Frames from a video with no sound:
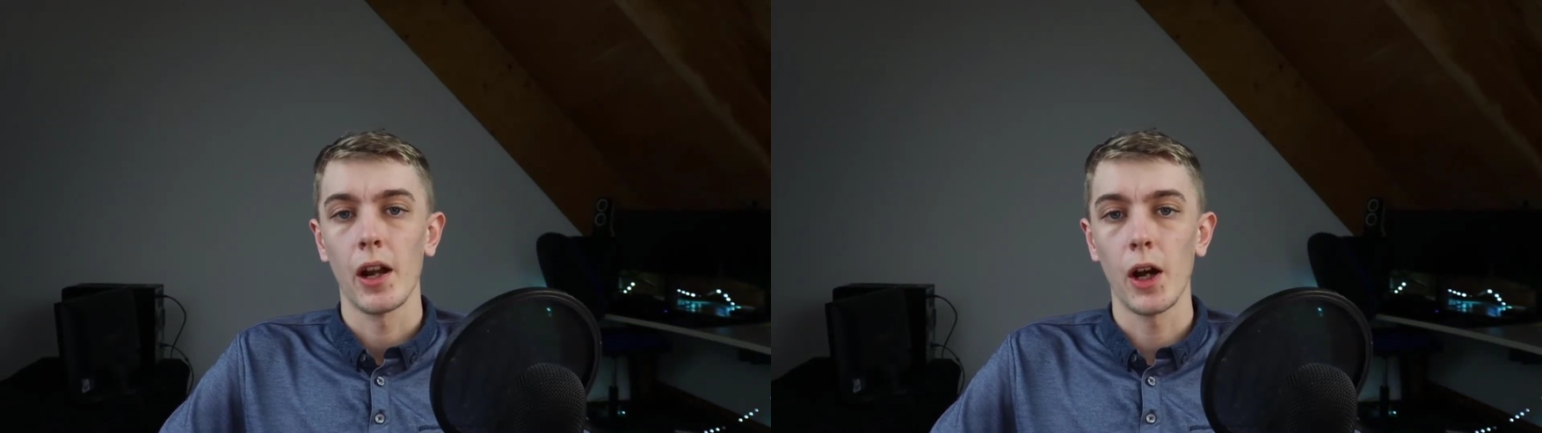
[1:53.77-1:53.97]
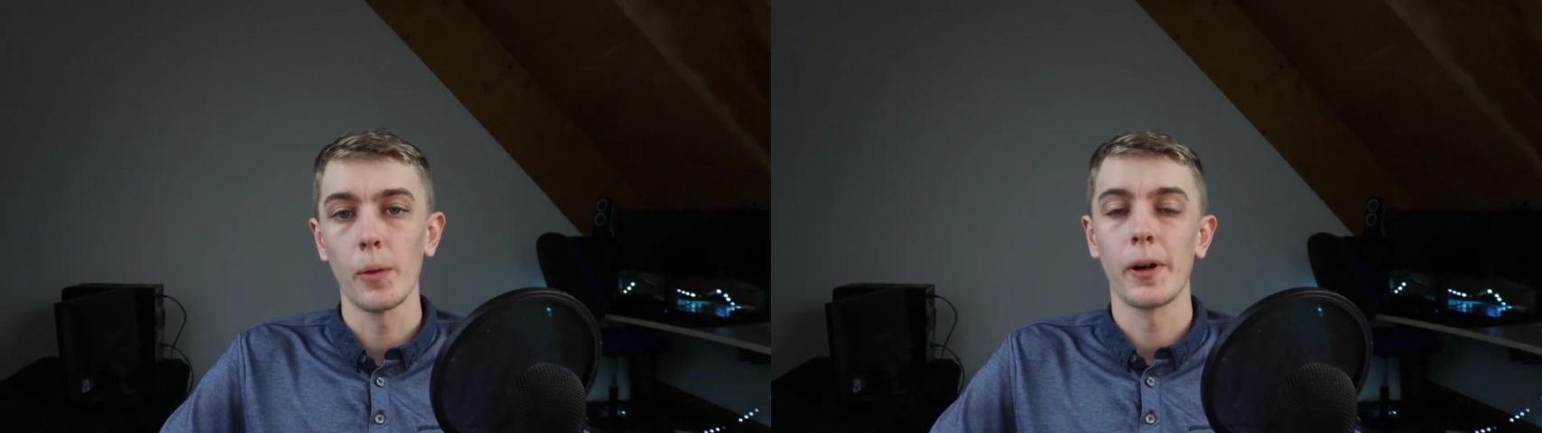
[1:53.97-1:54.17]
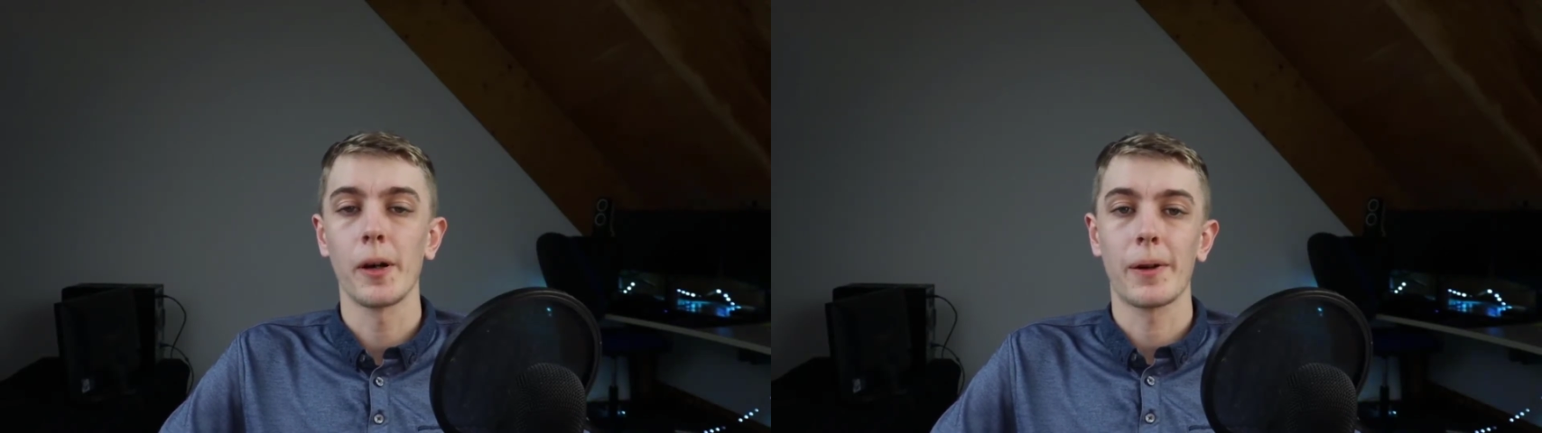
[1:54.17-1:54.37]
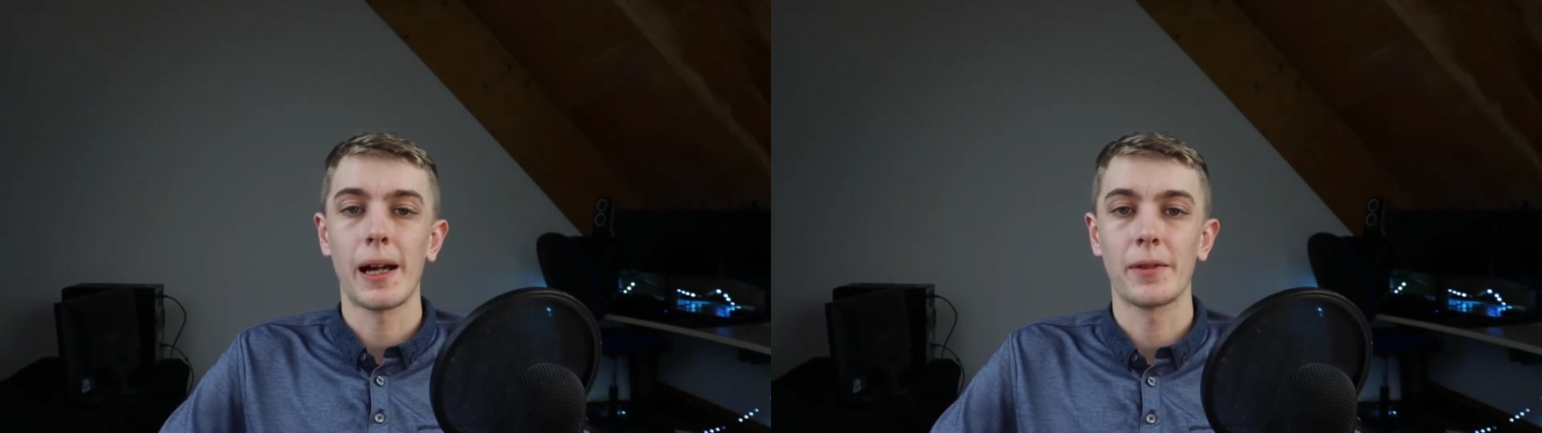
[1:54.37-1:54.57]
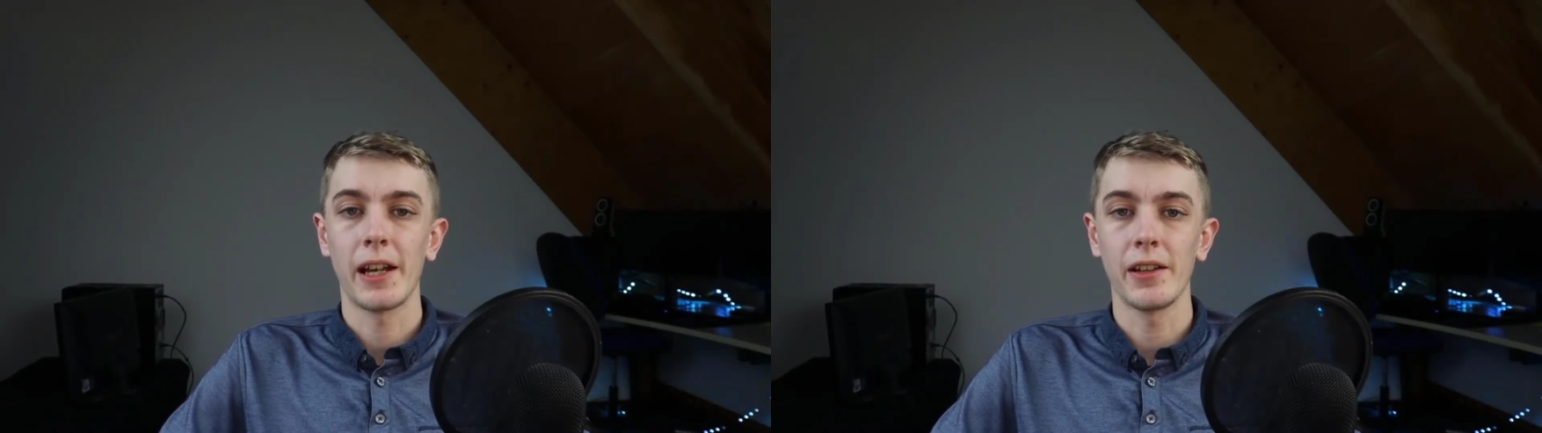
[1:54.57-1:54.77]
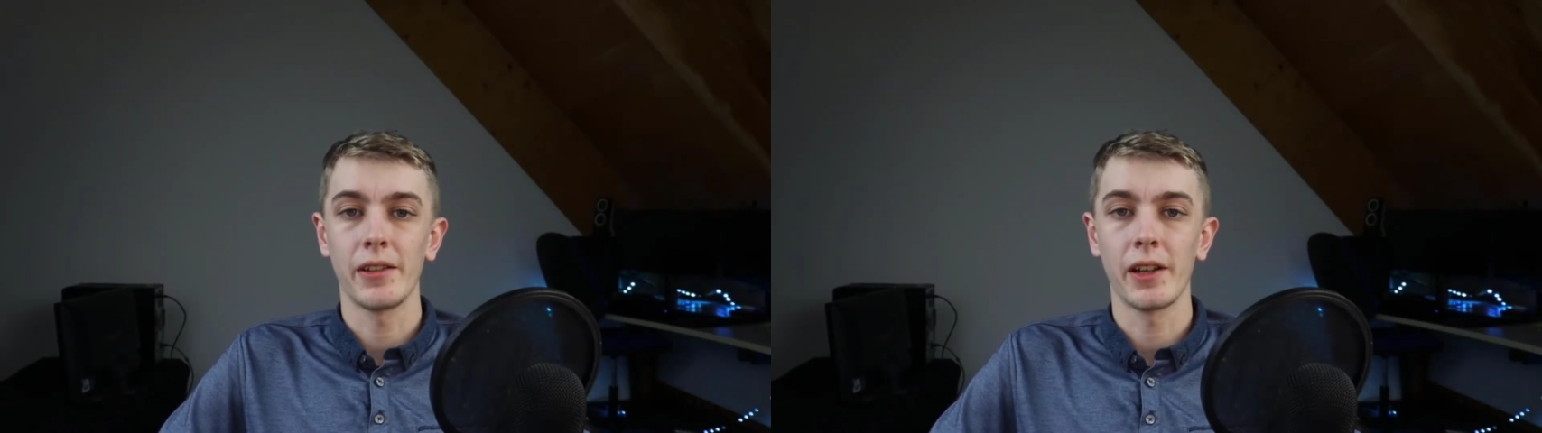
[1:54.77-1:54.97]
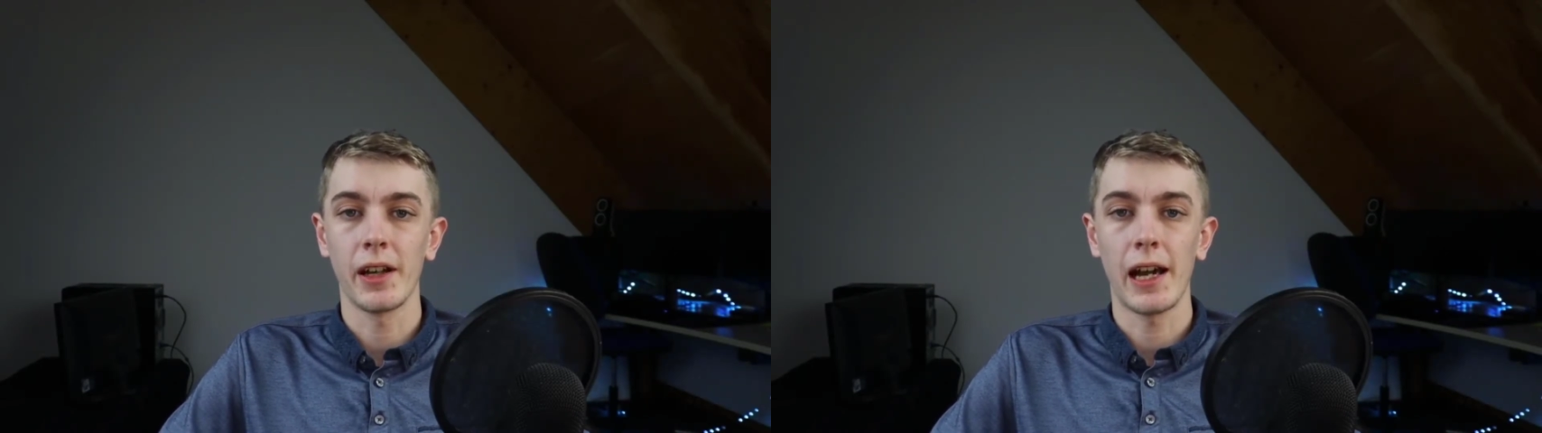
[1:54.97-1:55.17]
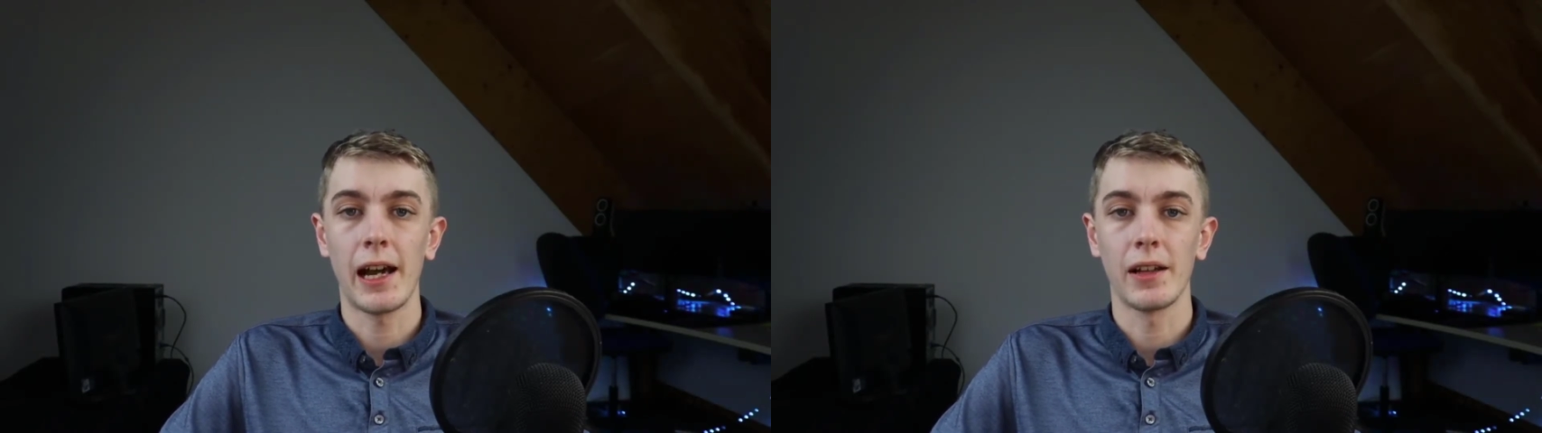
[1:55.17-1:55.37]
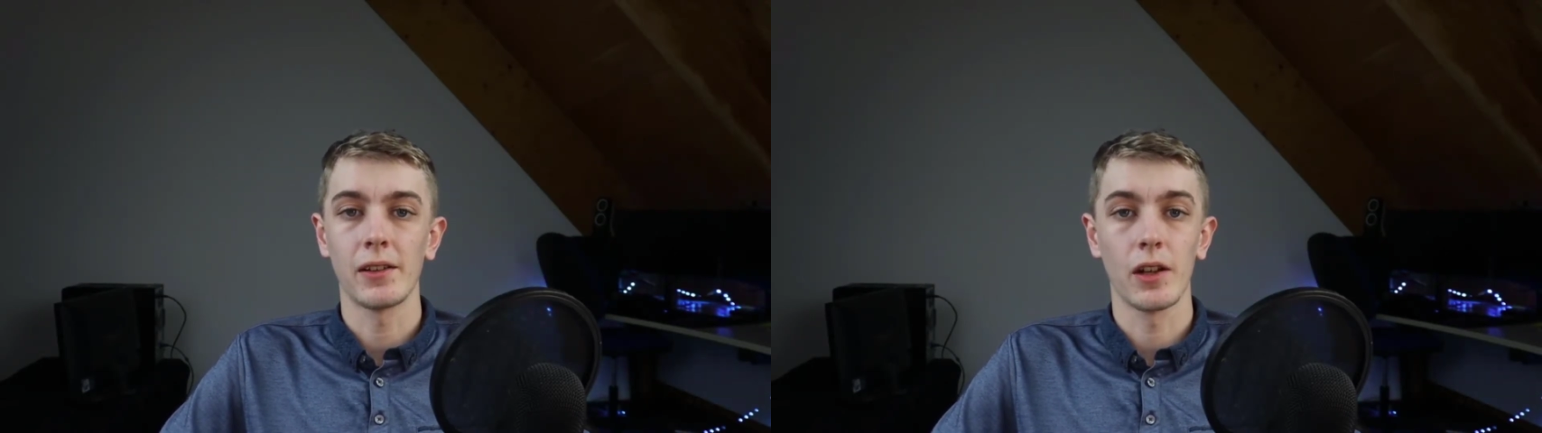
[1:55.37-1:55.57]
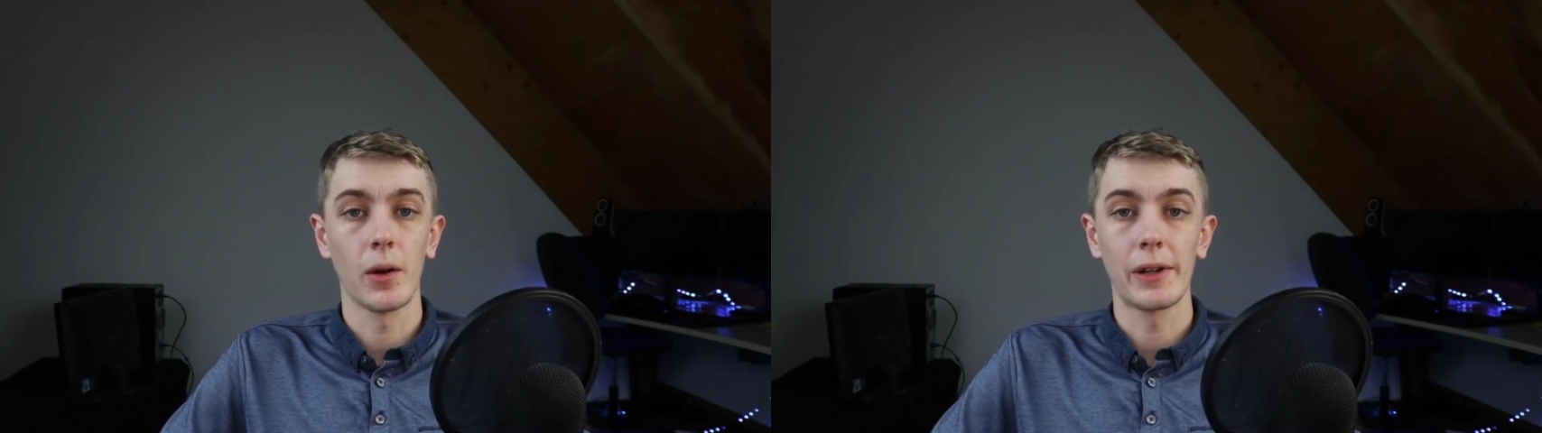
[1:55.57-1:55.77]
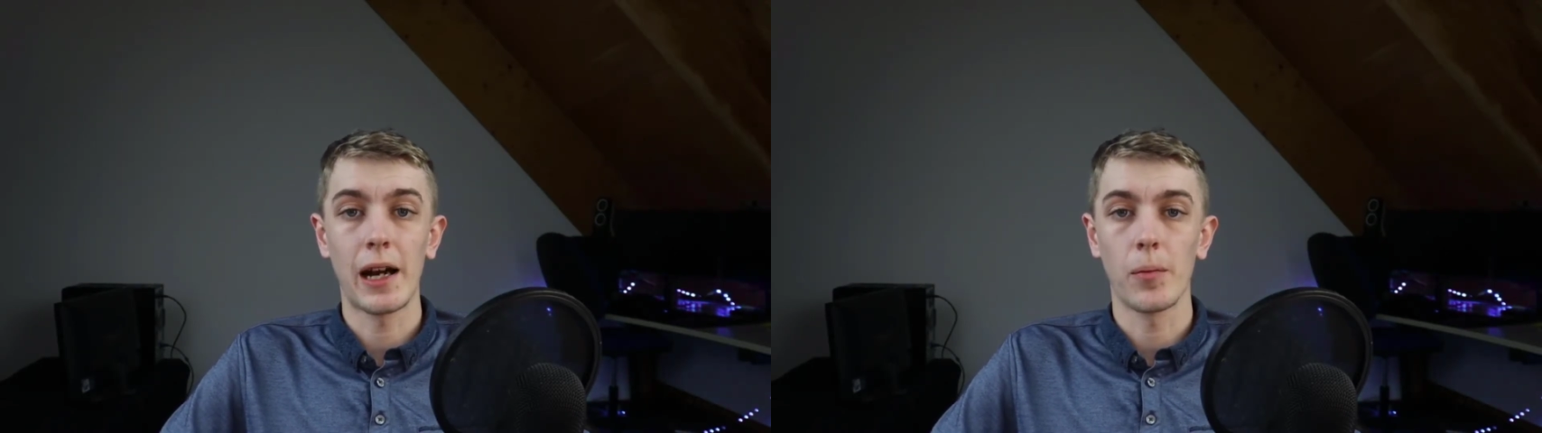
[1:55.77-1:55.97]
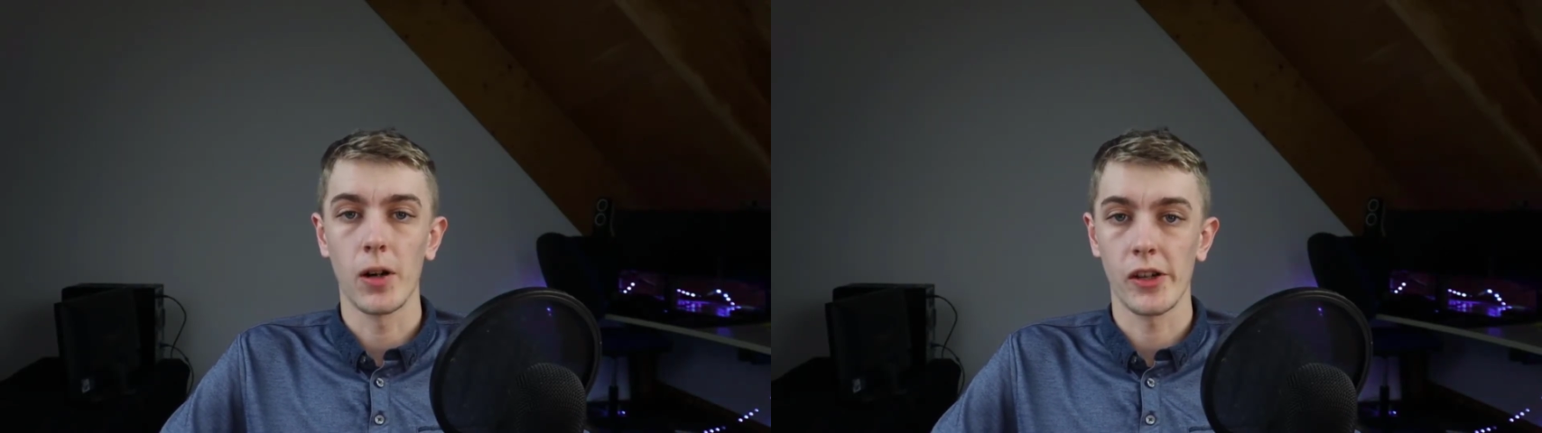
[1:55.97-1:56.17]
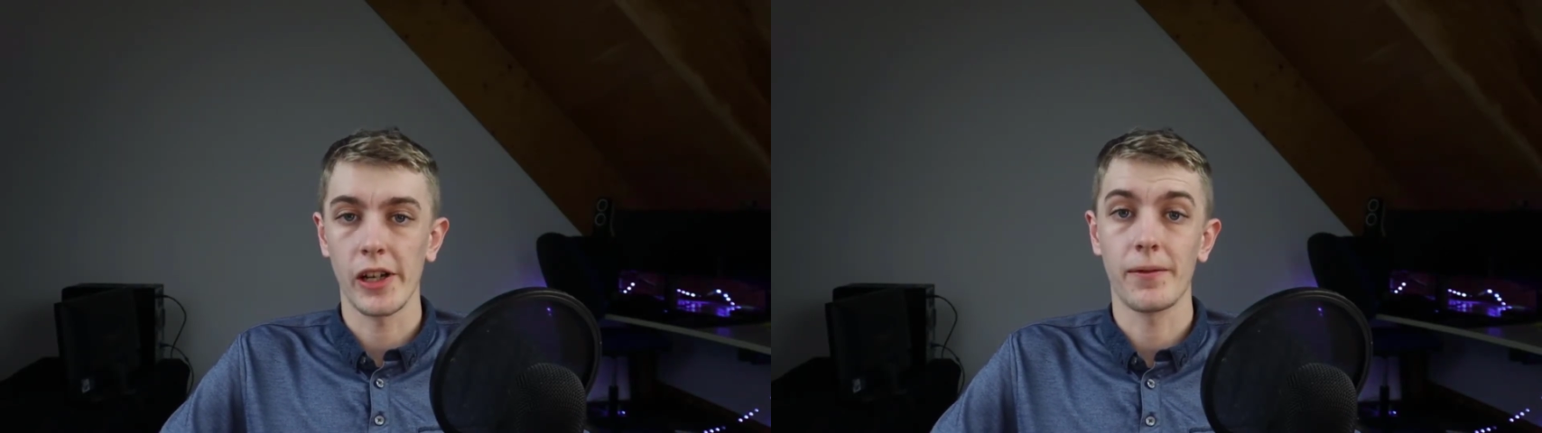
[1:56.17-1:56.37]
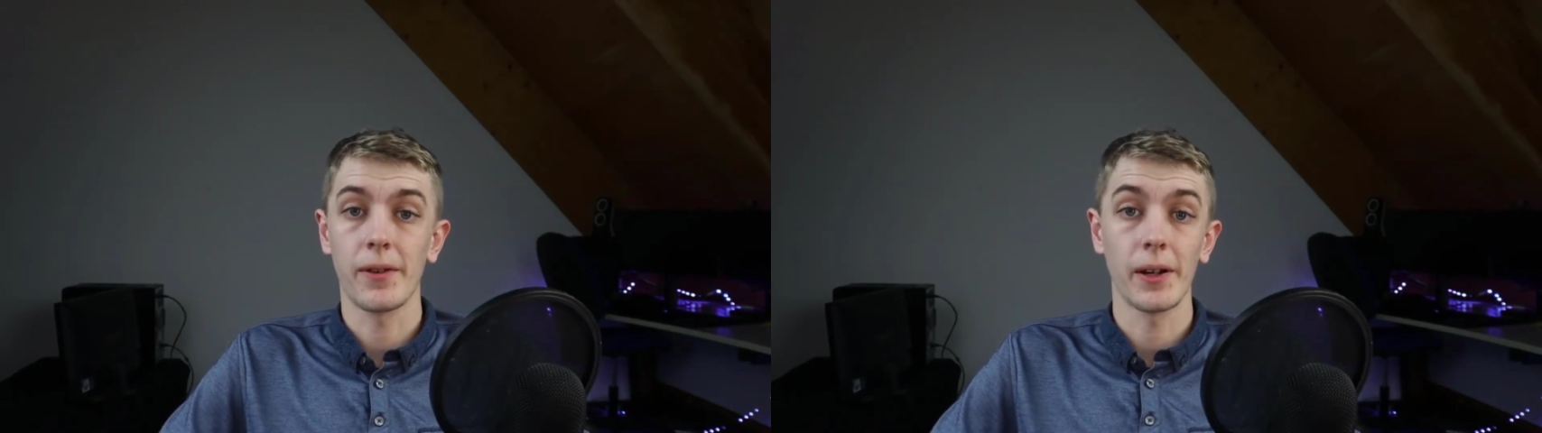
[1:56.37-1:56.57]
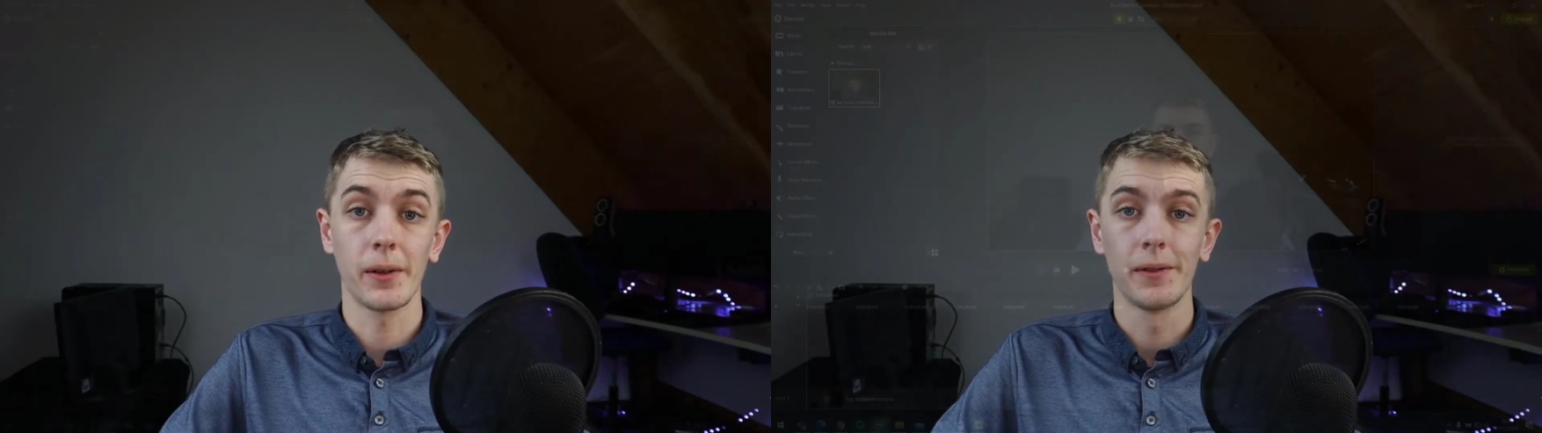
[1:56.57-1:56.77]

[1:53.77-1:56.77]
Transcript: open up Camtasia and load our project file.